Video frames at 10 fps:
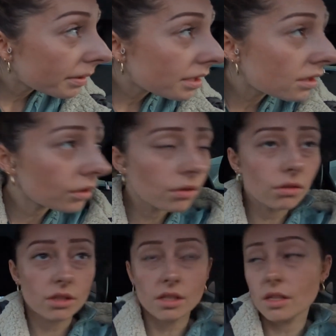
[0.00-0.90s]
It's a
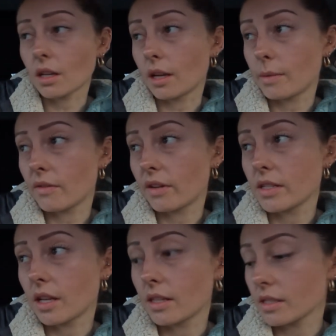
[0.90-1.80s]
gorgeous sky, but if I
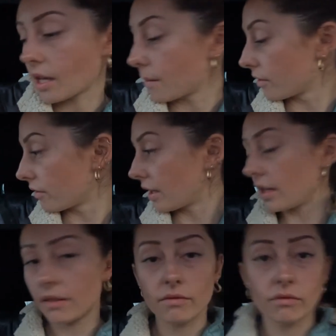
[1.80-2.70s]
turn this camera
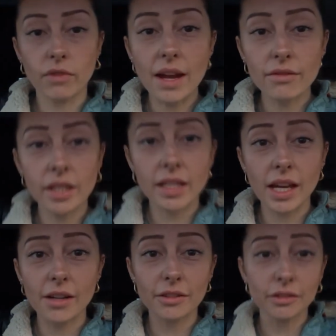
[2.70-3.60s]
around right
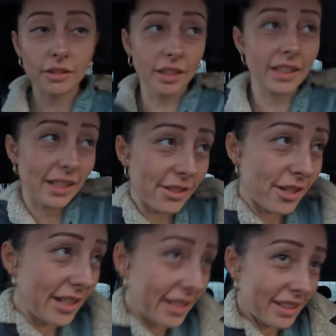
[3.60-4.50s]
now, it'll
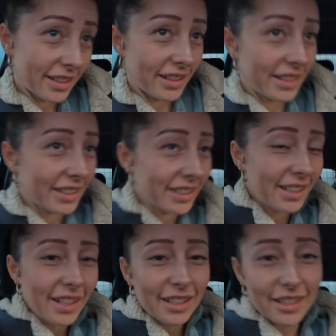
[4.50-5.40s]
literally look
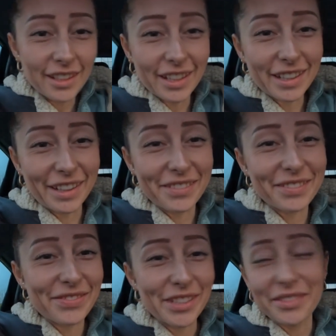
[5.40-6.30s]
like I'm
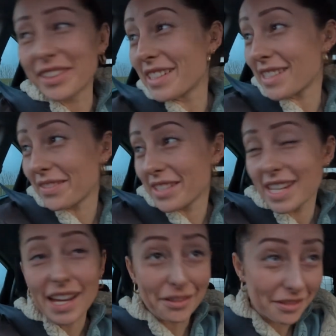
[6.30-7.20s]
filming into someone's
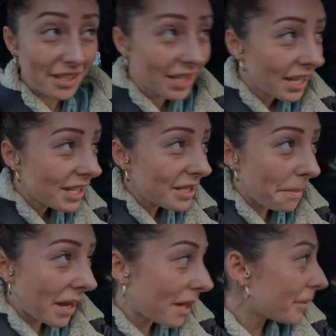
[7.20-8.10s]
house. So
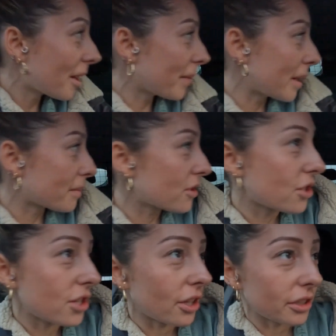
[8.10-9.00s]
maybe I'll be able to
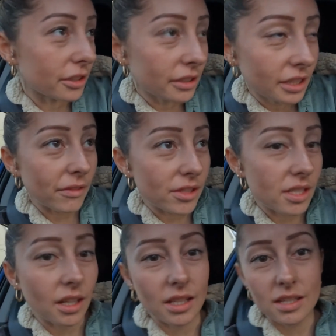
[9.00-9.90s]
show you if the
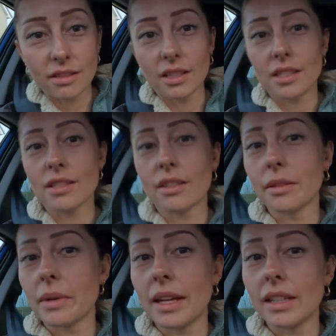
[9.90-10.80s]
sky's still nice on
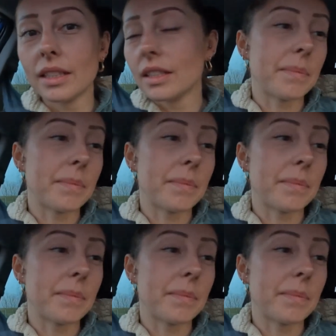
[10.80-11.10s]
the way.